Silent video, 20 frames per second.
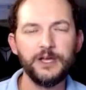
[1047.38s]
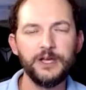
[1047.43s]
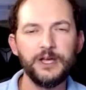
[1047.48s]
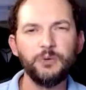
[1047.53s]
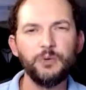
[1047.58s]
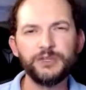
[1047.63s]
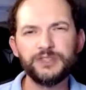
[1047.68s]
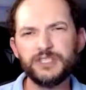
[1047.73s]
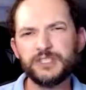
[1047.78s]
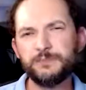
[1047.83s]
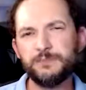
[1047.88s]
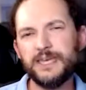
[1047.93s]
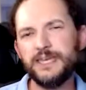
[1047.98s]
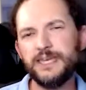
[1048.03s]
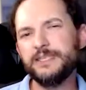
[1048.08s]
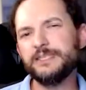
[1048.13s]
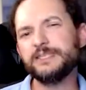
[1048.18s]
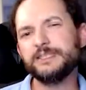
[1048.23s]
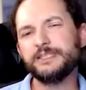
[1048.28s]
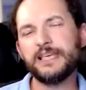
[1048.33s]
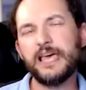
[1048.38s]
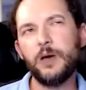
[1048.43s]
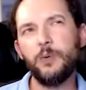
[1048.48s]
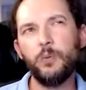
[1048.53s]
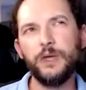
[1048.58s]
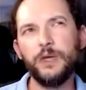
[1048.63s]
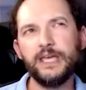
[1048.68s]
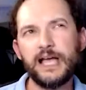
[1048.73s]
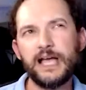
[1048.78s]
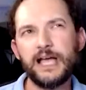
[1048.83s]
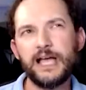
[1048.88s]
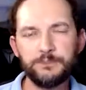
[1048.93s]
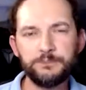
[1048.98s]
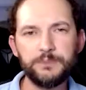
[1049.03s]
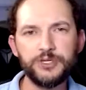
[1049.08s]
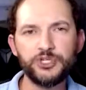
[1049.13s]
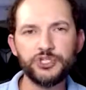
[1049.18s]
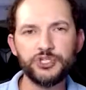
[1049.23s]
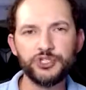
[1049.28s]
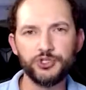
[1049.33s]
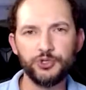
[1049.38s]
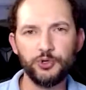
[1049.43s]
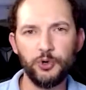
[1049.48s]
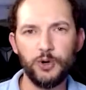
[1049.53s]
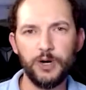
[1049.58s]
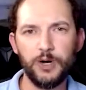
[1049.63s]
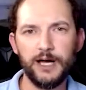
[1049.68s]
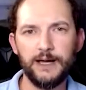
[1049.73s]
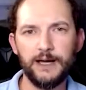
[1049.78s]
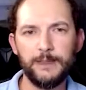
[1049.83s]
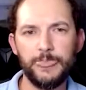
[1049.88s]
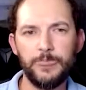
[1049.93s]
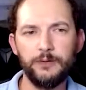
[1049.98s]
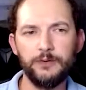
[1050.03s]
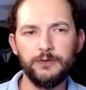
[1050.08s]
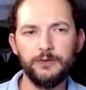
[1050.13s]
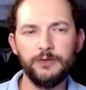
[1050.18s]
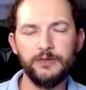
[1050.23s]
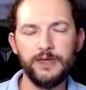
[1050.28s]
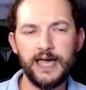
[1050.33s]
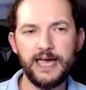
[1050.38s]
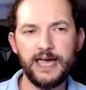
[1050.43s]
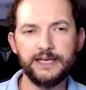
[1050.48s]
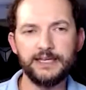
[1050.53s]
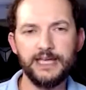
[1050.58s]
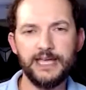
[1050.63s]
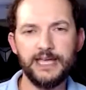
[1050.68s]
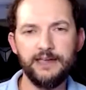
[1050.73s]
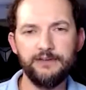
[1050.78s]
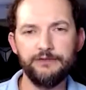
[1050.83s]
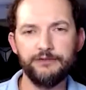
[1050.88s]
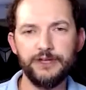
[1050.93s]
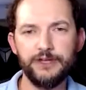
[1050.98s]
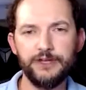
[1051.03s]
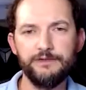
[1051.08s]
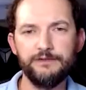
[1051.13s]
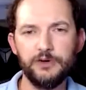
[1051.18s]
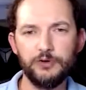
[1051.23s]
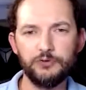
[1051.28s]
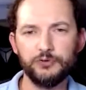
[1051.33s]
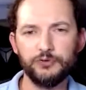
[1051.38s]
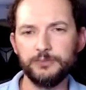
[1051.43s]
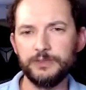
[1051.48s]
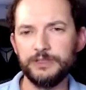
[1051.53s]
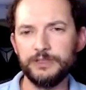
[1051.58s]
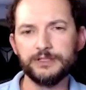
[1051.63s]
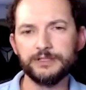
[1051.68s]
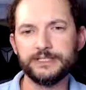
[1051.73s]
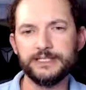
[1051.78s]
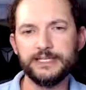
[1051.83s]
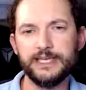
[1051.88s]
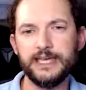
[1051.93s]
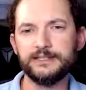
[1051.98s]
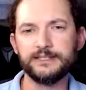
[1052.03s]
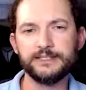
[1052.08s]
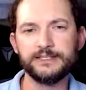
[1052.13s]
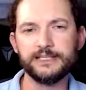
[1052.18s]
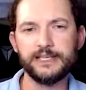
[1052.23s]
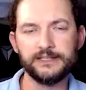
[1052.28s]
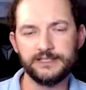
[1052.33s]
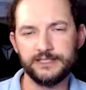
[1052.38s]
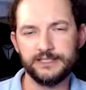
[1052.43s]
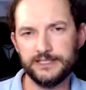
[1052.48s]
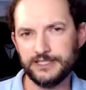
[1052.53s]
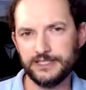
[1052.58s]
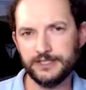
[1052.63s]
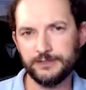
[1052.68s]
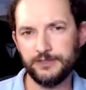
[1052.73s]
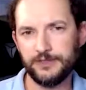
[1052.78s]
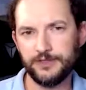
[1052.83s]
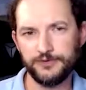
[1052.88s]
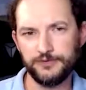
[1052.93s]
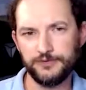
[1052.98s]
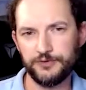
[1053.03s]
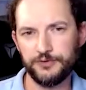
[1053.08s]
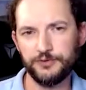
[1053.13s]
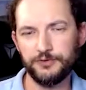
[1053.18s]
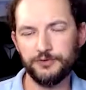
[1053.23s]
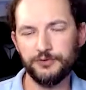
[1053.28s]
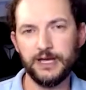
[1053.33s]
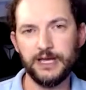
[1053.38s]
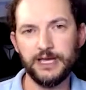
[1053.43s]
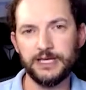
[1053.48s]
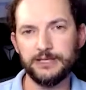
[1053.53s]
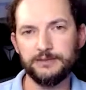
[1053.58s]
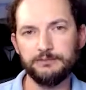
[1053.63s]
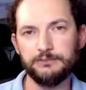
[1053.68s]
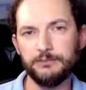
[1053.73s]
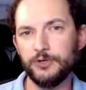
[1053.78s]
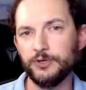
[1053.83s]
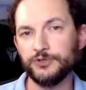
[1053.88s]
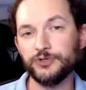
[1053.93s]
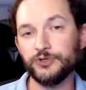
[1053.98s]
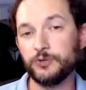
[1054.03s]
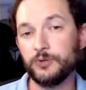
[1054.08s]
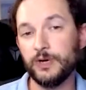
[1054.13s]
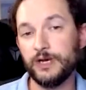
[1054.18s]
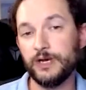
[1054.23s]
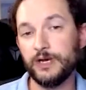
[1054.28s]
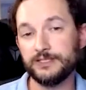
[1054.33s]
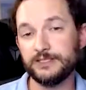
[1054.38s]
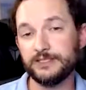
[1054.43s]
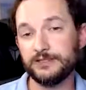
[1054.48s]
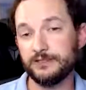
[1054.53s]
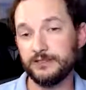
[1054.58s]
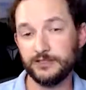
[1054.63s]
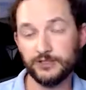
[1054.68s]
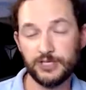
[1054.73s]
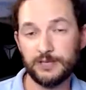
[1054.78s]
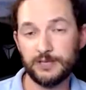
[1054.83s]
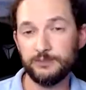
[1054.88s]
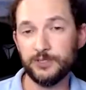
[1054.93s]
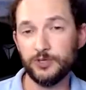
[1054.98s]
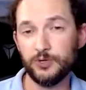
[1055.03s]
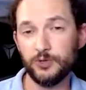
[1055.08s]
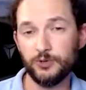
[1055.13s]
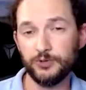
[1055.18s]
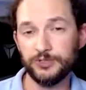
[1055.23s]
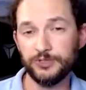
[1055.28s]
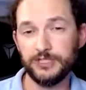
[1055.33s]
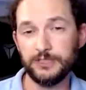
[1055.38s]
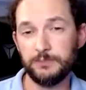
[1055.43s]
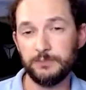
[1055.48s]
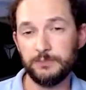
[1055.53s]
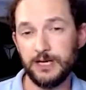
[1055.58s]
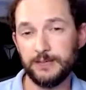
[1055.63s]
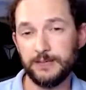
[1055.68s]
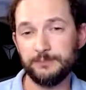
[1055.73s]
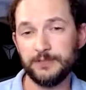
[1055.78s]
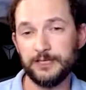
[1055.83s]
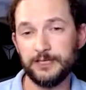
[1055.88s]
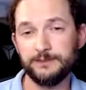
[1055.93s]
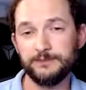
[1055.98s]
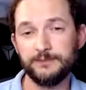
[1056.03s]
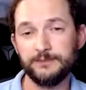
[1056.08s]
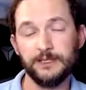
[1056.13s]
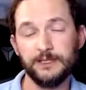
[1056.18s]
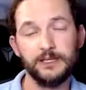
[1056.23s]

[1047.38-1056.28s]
What this means is that we can't be sure that every vulnerability enters our system through a merge request and can be caught in a pipeline.